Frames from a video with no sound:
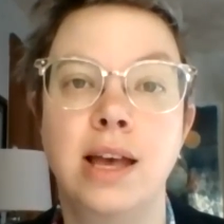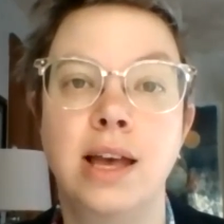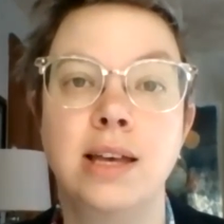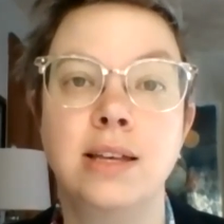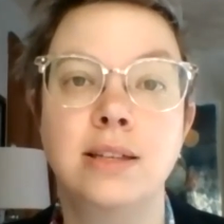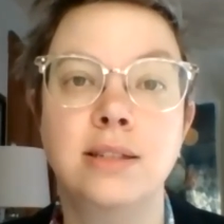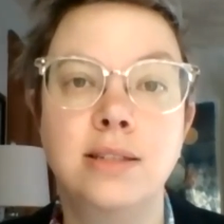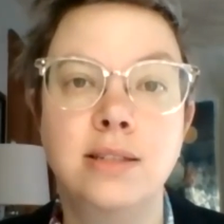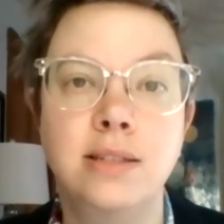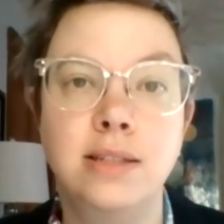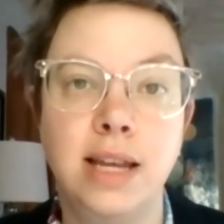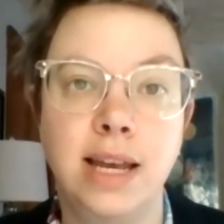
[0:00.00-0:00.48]

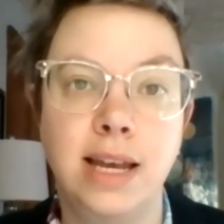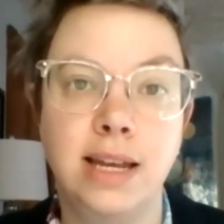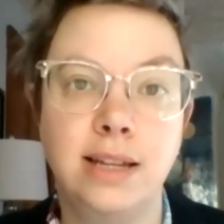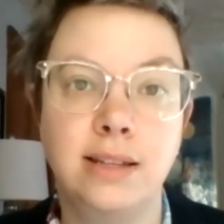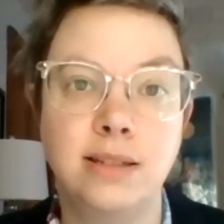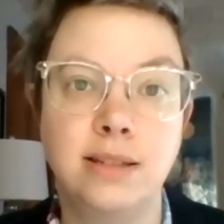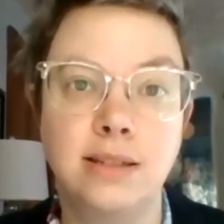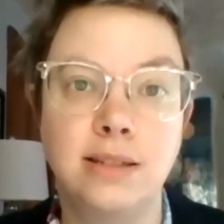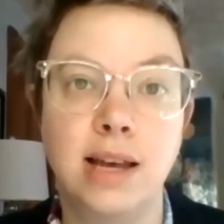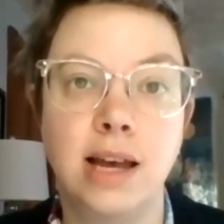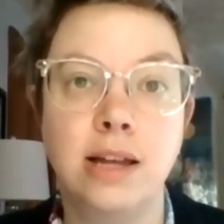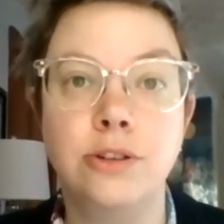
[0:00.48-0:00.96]

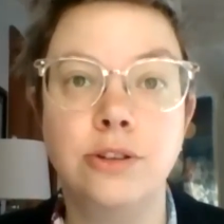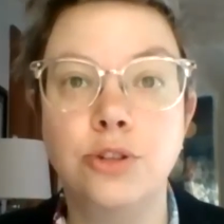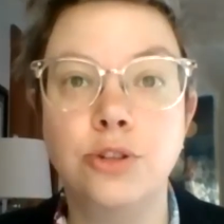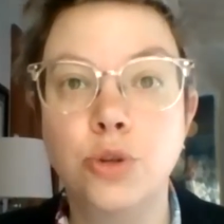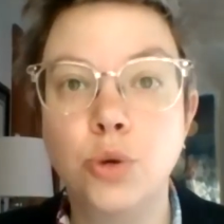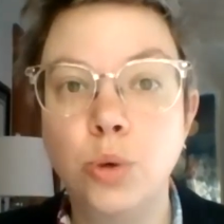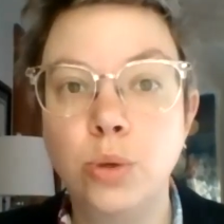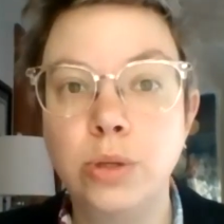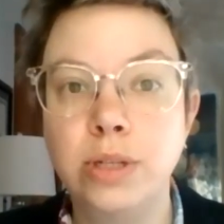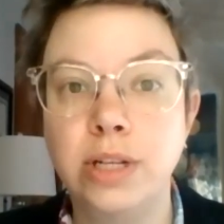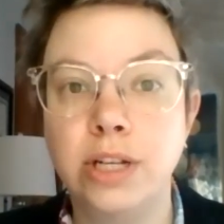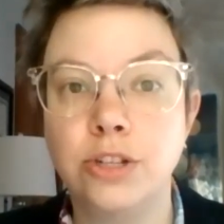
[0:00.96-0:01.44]
States and
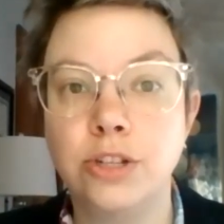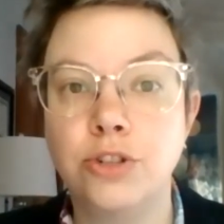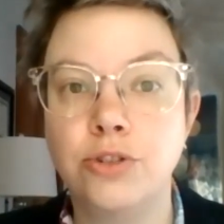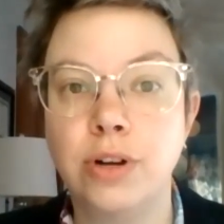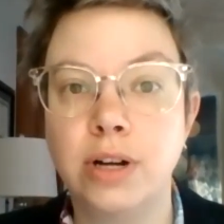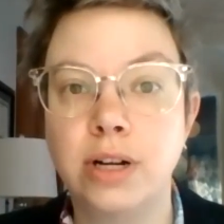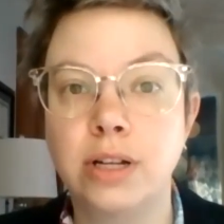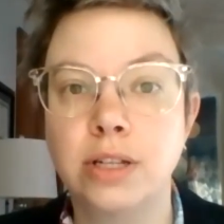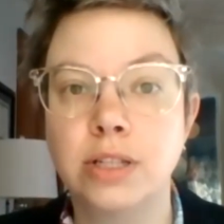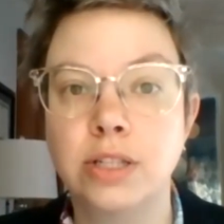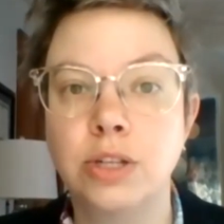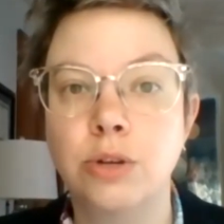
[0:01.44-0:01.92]
school
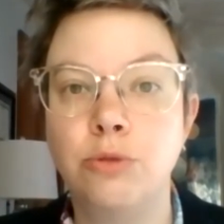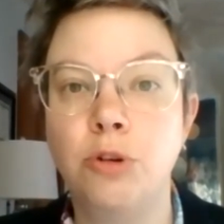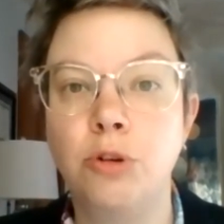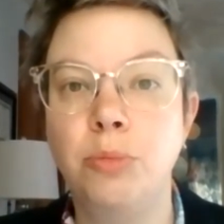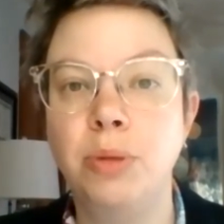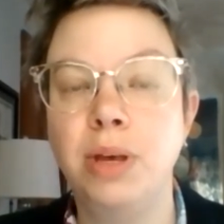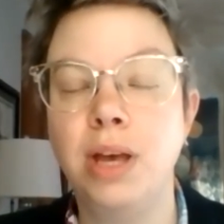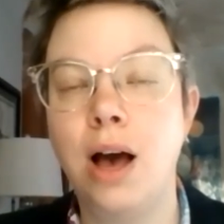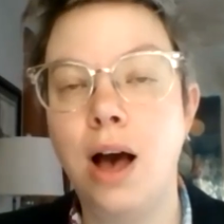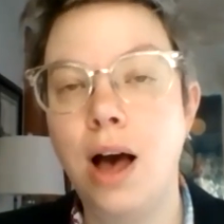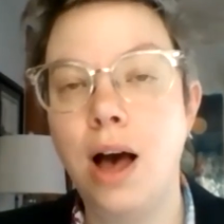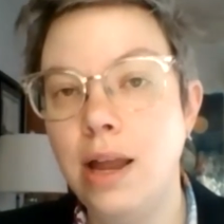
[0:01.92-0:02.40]
districts will
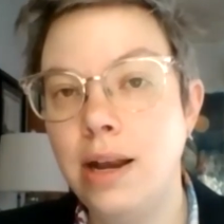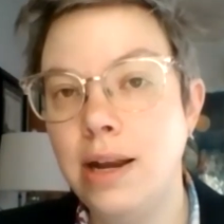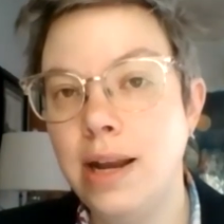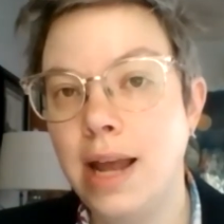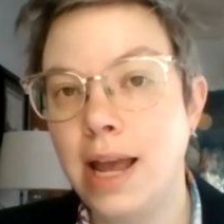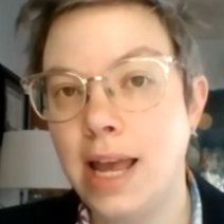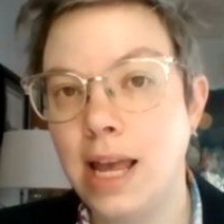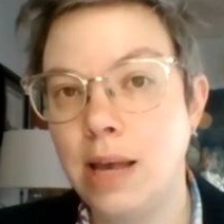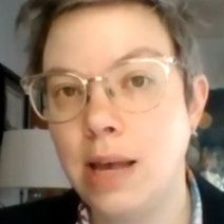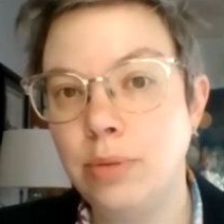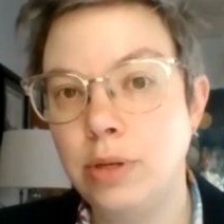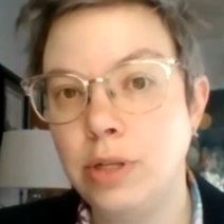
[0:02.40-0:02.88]
be
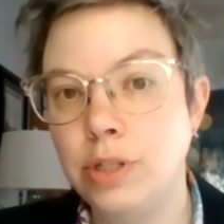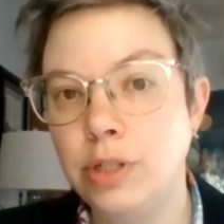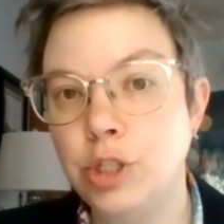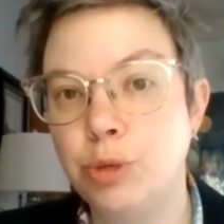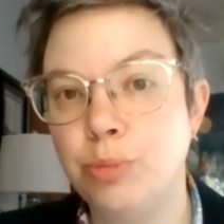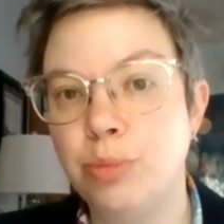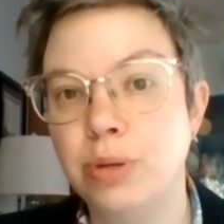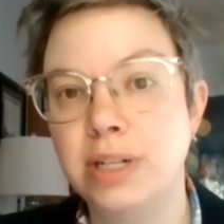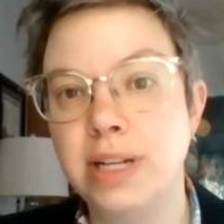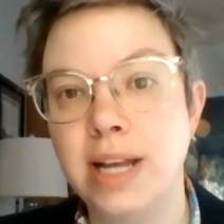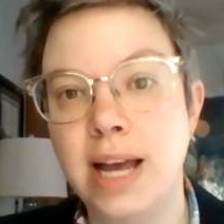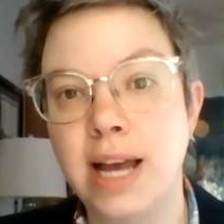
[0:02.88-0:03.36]
unable to
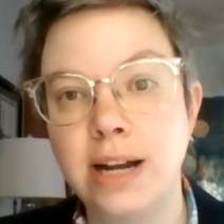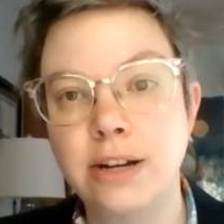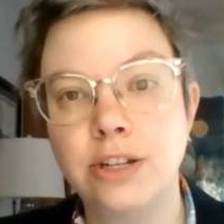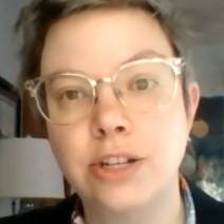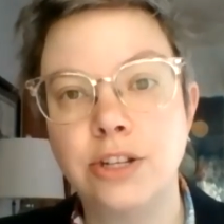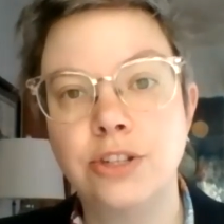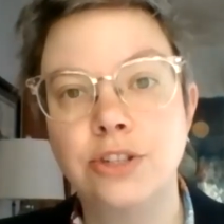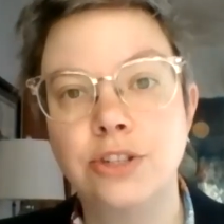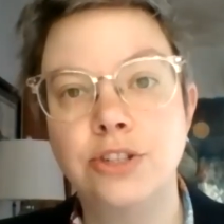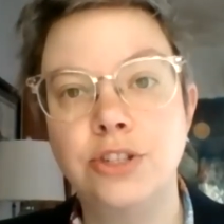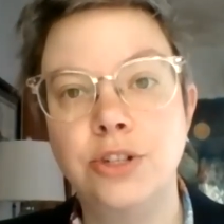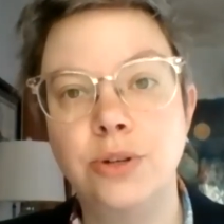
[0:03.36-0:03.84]
protect
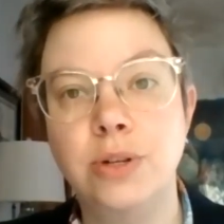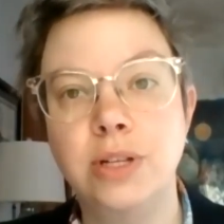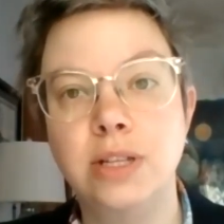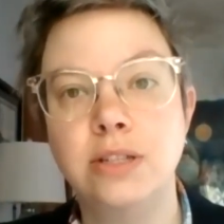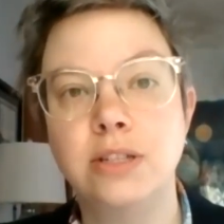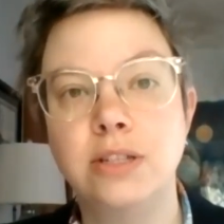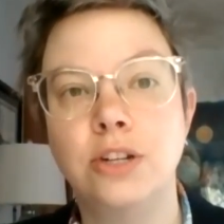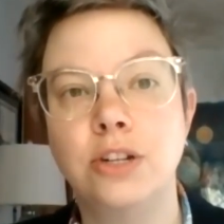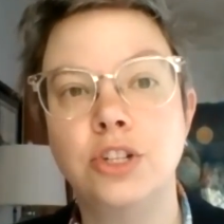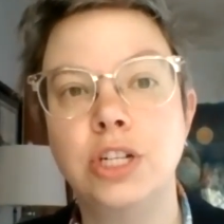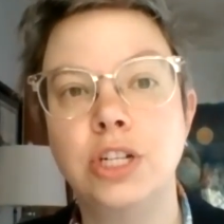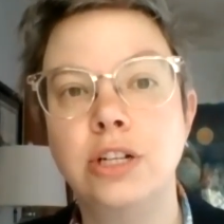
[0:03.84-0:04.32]
students
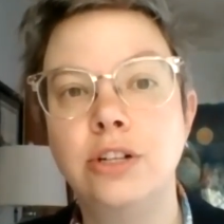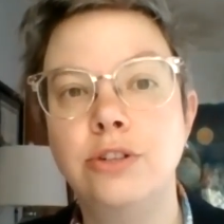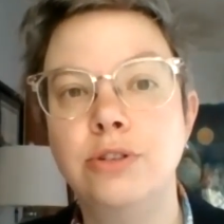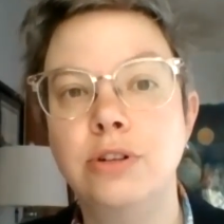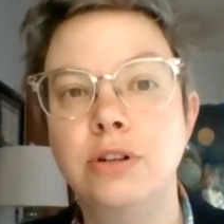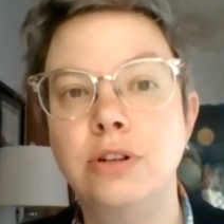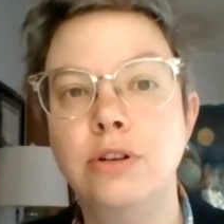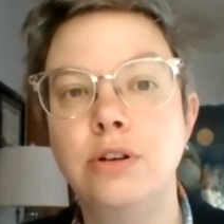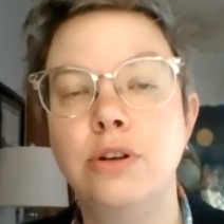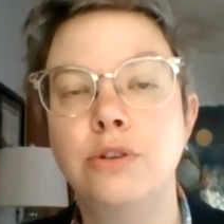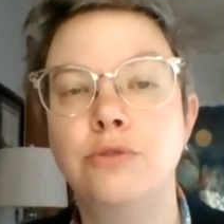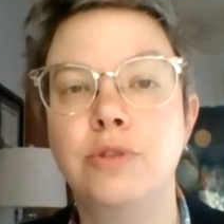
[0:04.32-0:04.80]
and
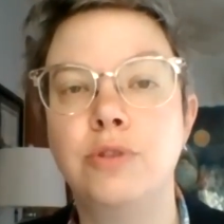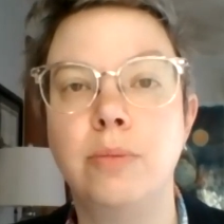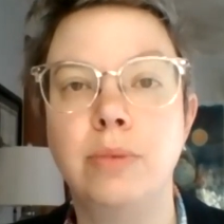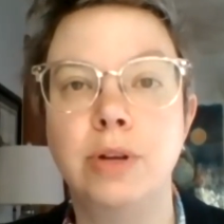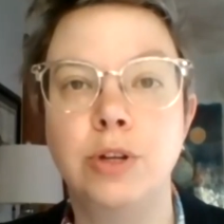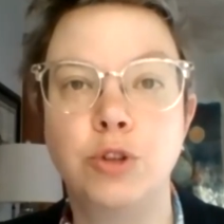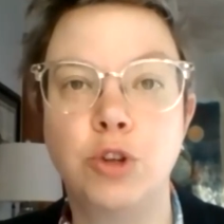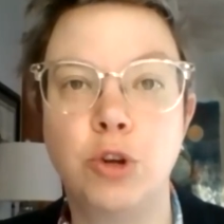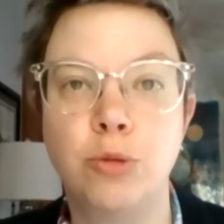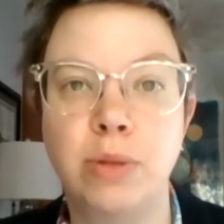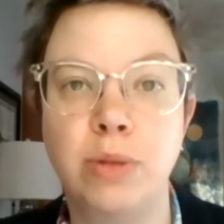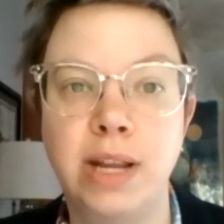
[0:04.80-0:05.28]
children from
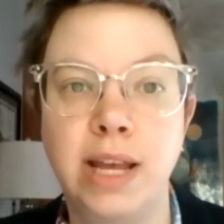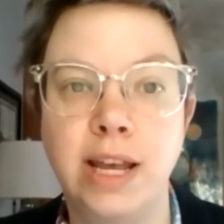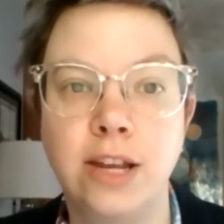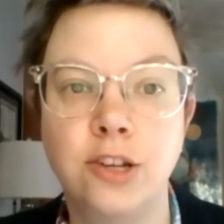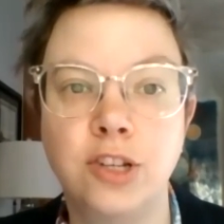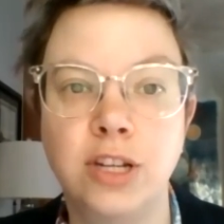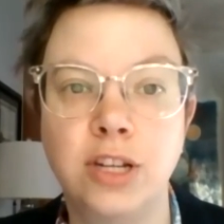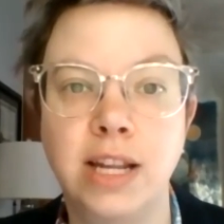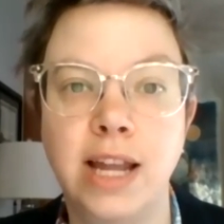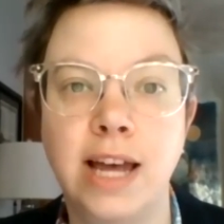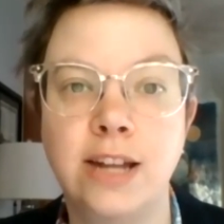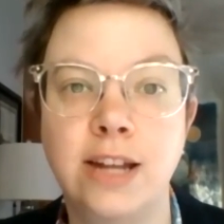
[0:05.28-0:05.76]

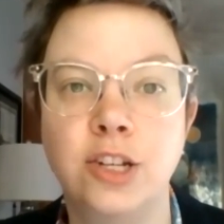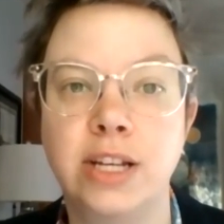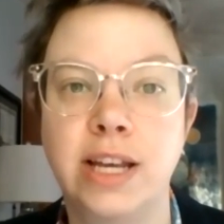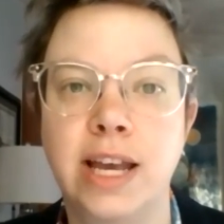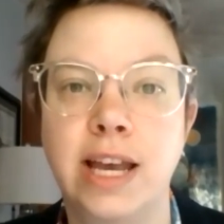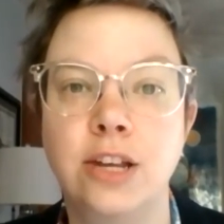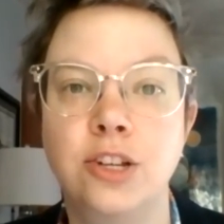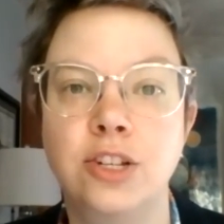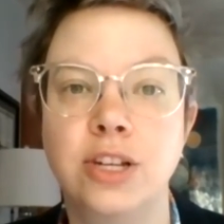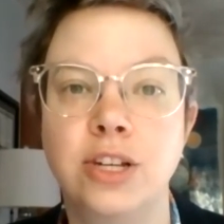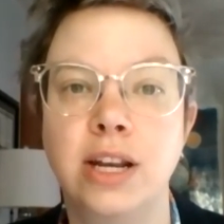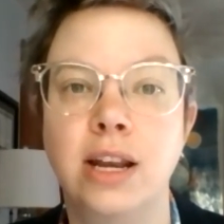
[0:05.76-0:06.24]
discrimination in
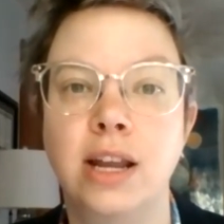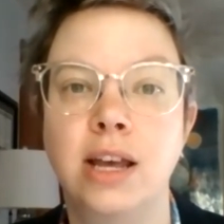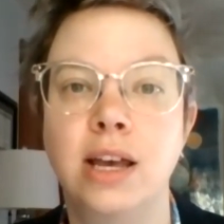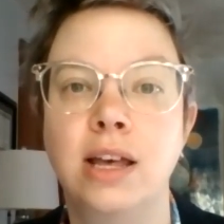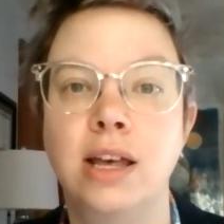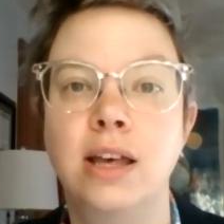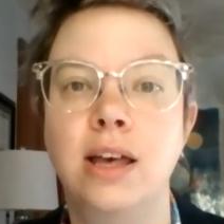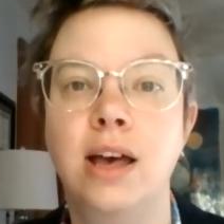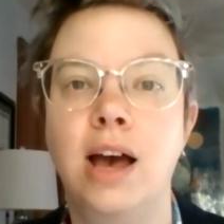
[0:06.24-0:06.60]
education